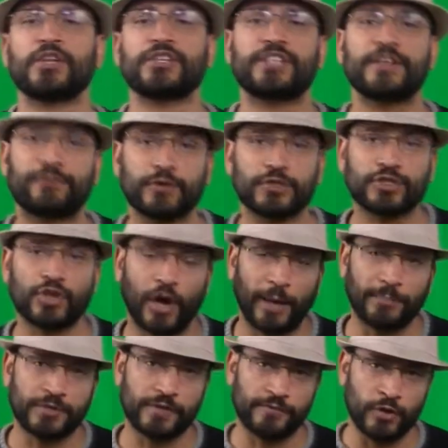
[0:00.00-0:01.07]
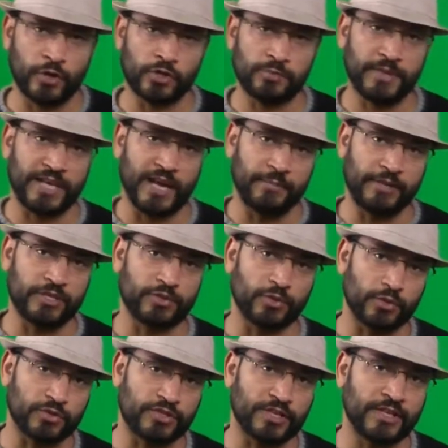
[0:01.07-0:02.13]
Different types of units become
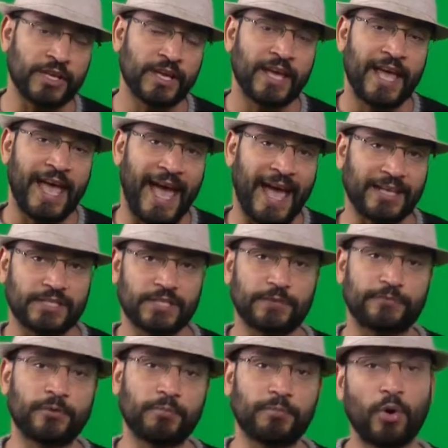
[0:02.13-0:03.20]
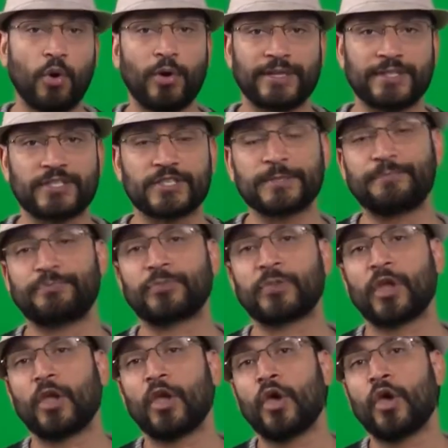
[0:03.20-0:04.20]
exhausted at different points.